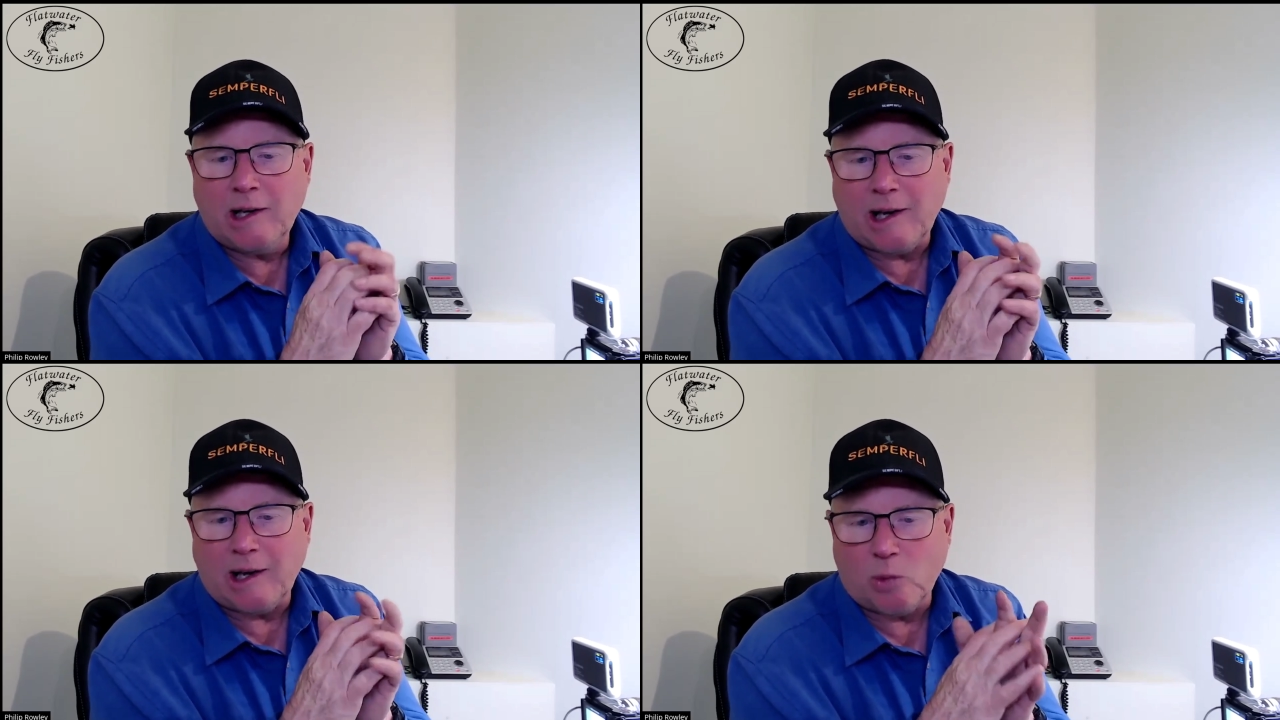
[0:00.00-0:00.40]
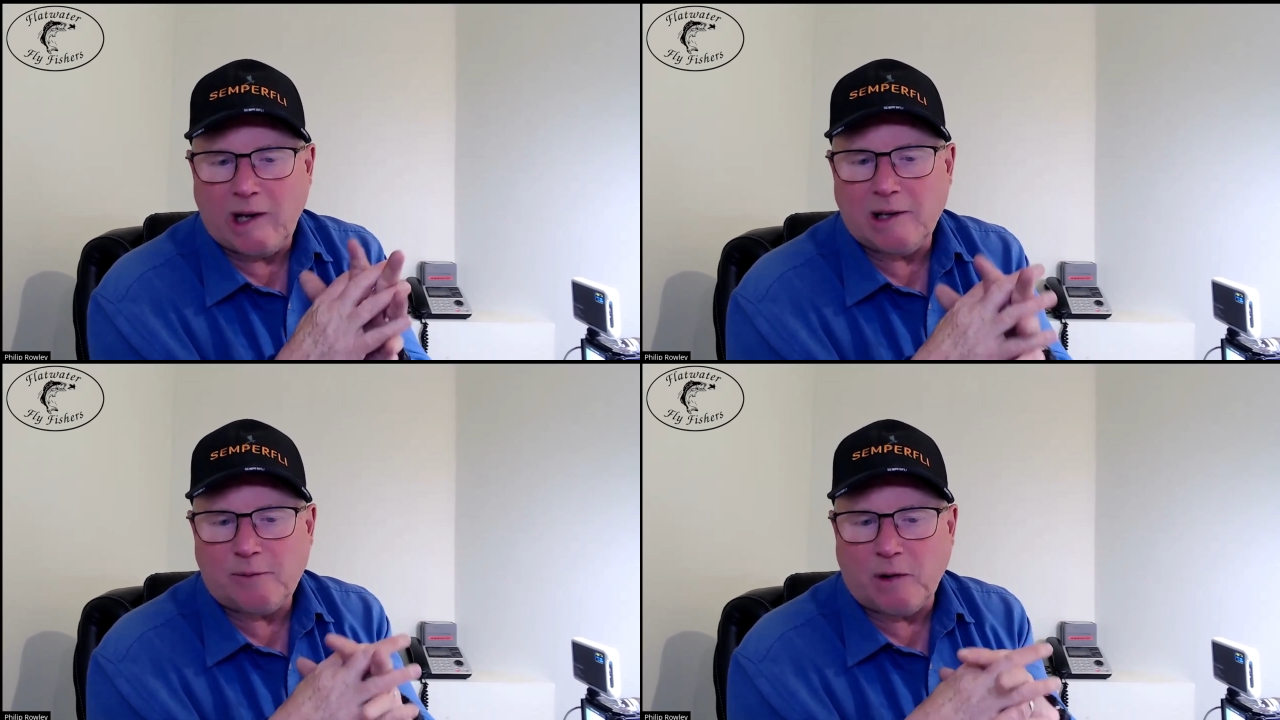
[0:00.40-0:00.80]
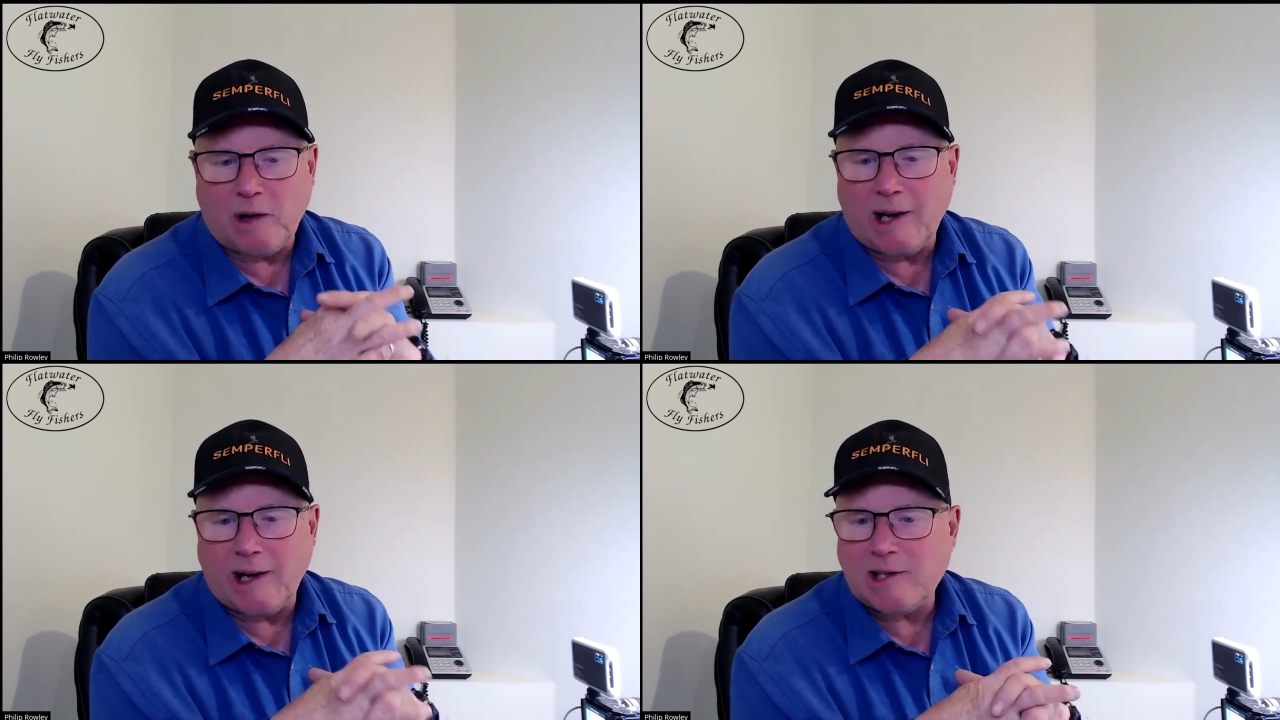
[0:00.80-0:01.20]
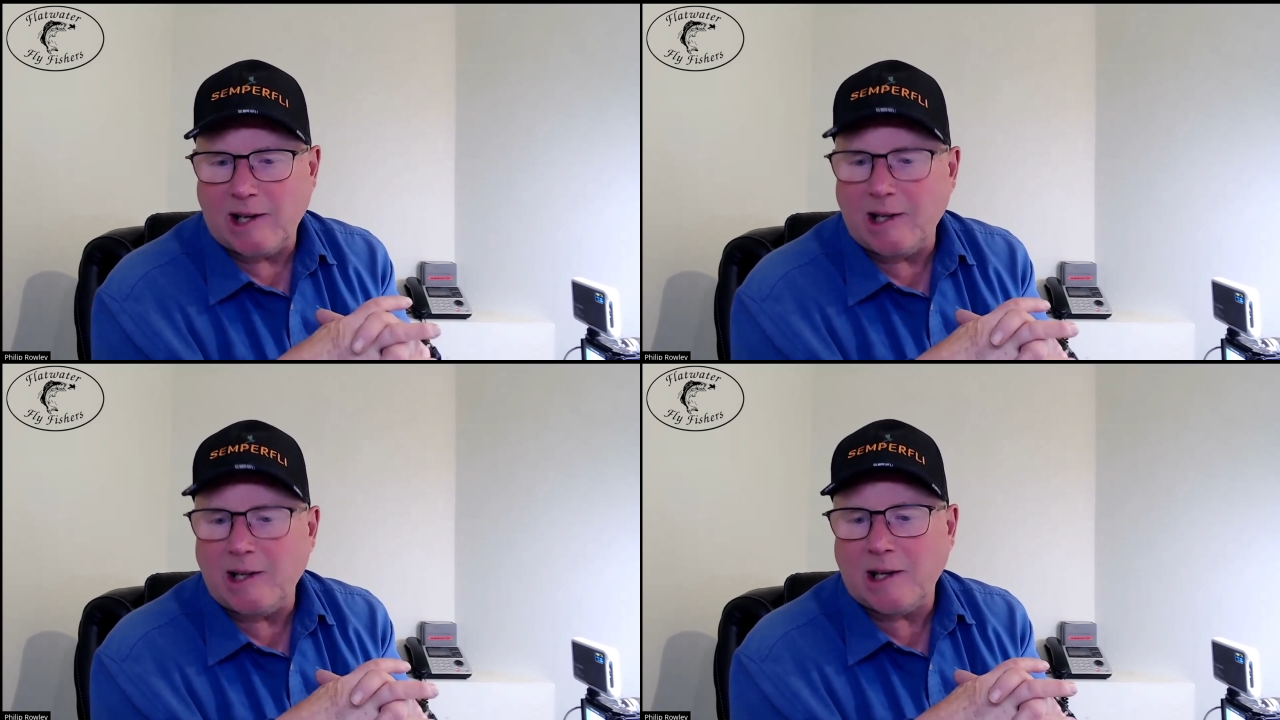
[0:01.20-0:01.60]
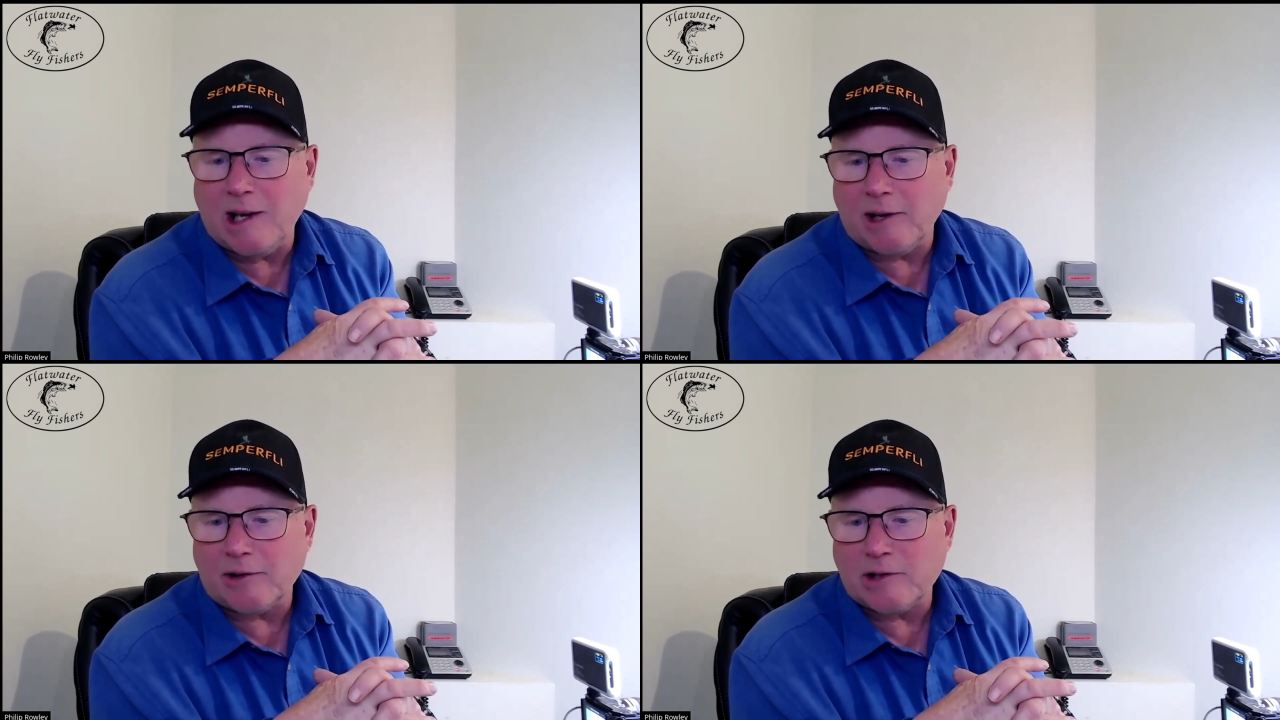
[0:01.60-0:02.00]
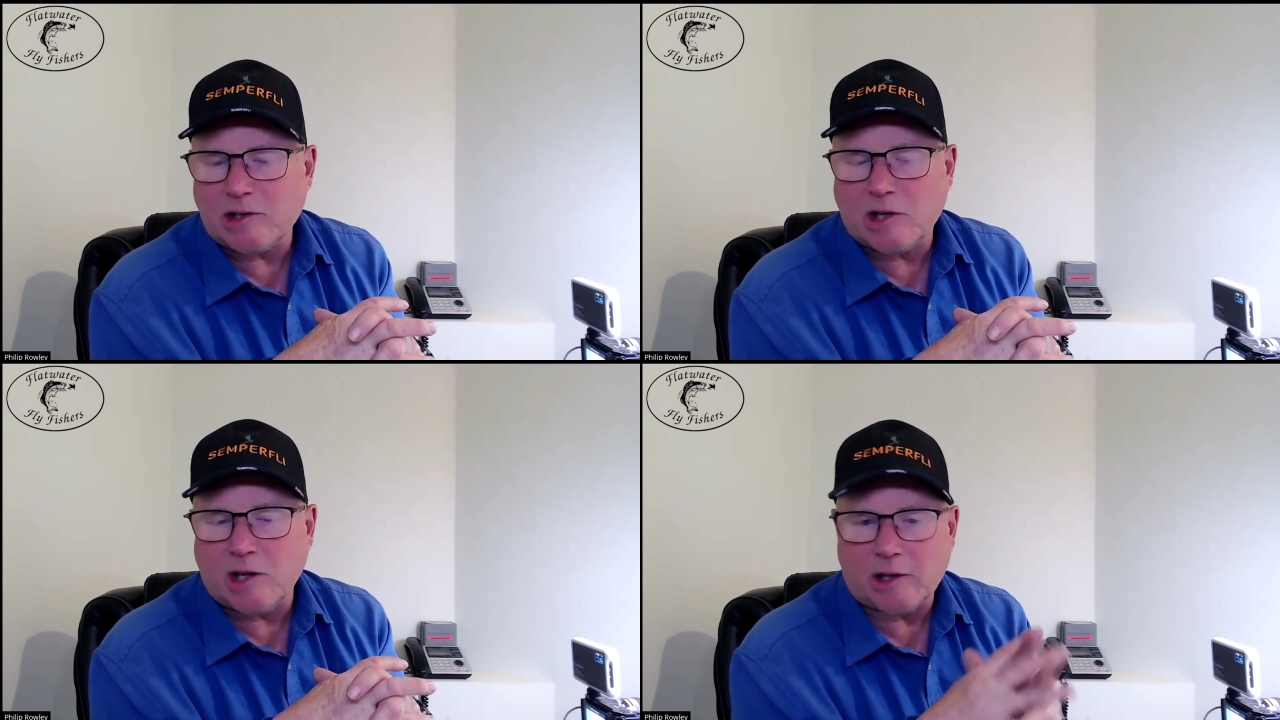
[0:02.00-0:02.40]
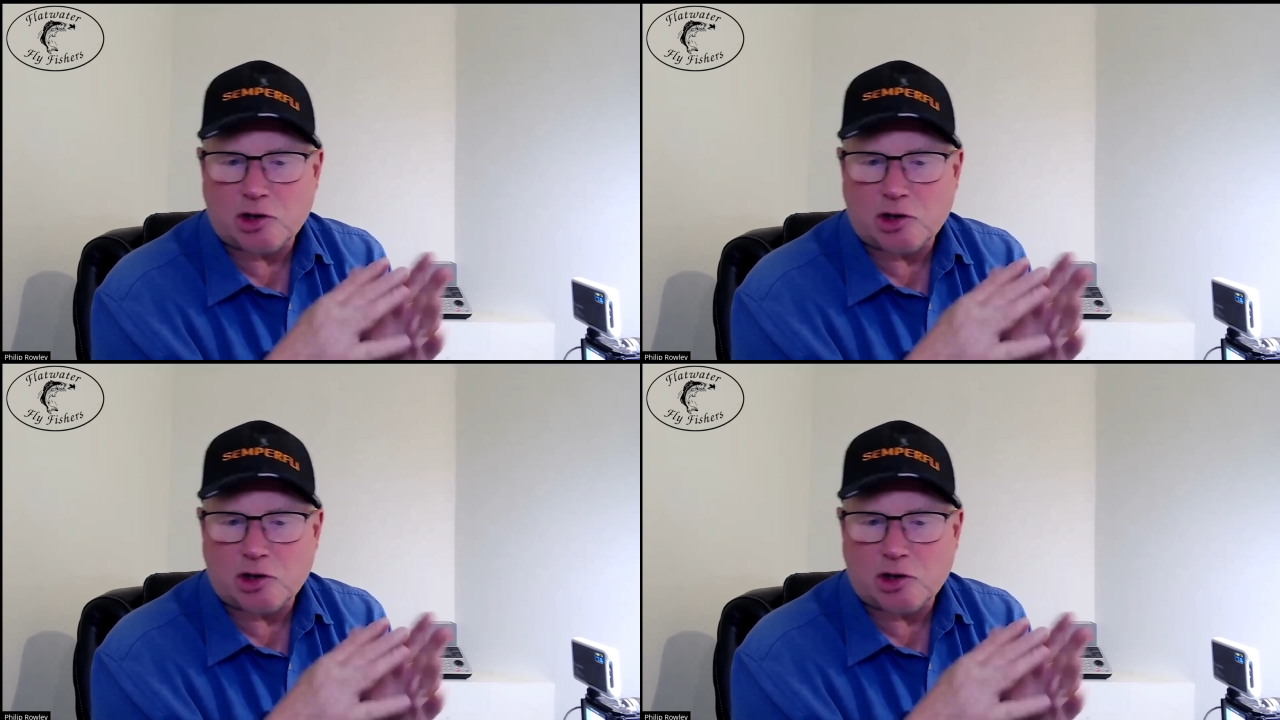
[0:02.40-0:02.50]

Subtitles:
and weighted flies and indicators. It's got a